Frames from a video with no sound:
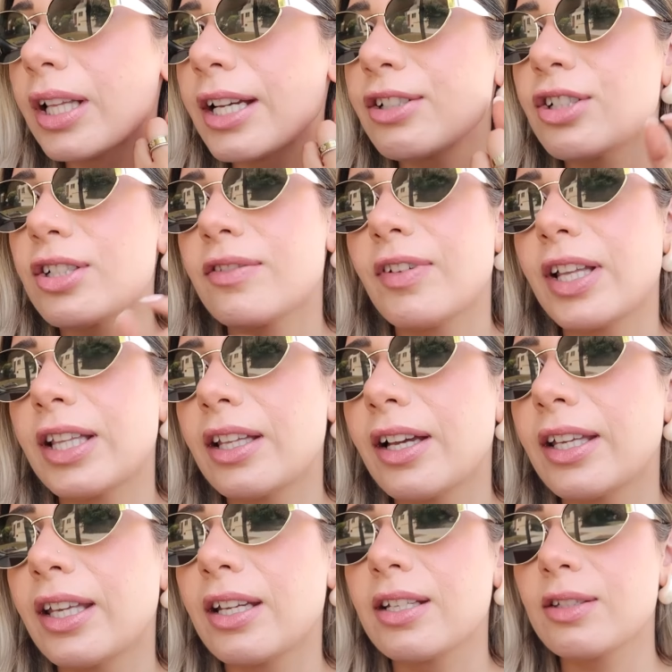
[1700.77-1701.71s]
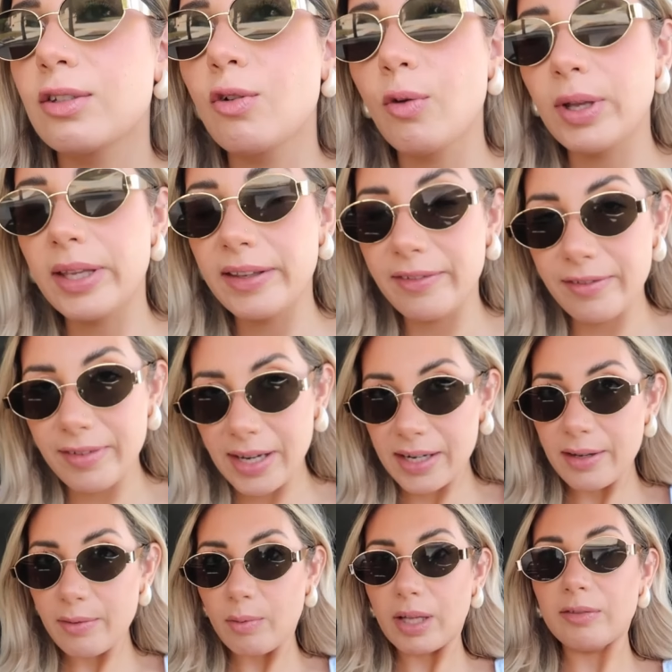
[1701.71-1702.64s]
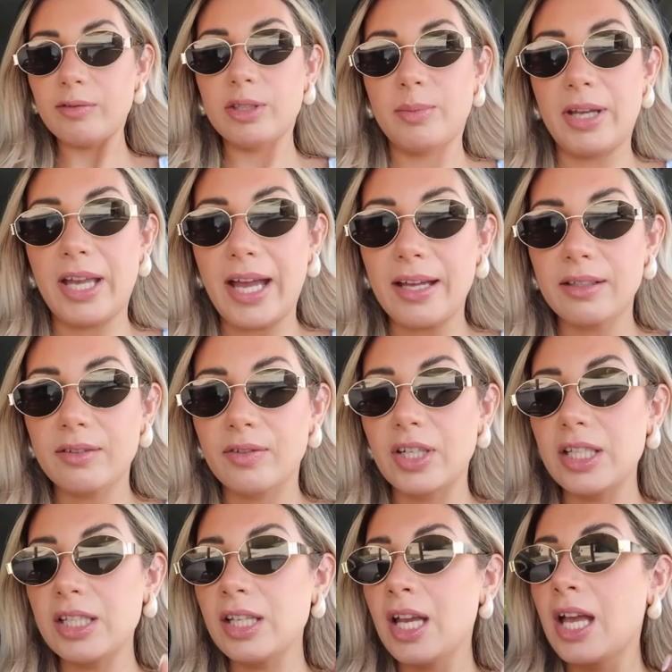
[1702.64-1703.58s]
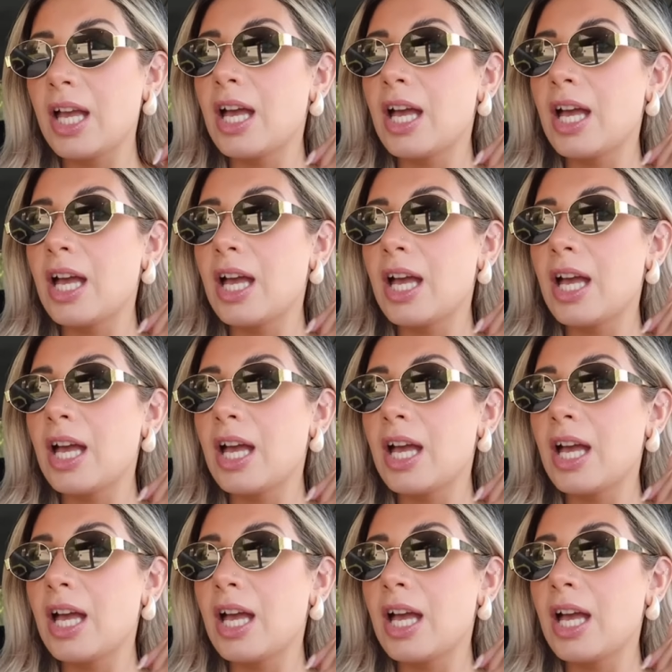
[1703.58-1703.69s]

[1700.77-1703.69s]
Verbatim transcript: I just felt like it is going very well with my outfit,